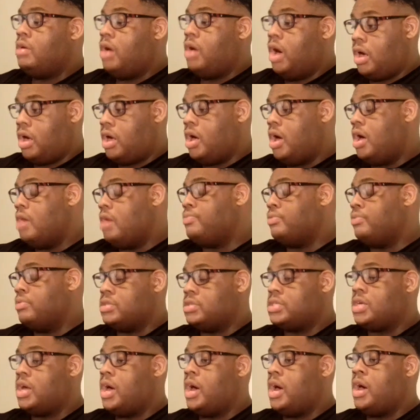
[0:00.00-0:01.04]
a couple
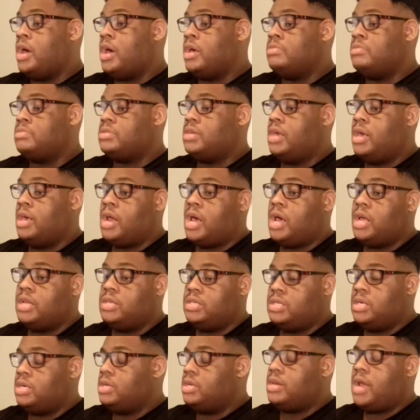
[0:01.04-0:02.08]
of times, and
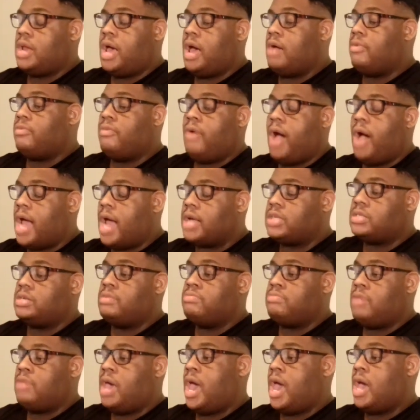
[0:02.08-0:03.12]
I did not watch
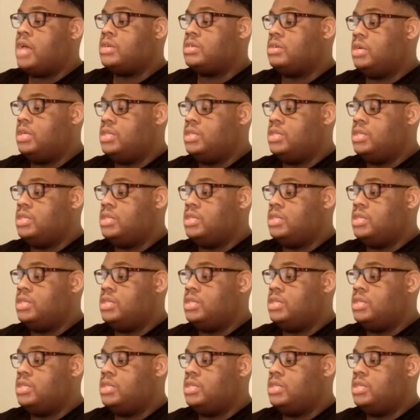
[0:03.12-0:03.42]
the match.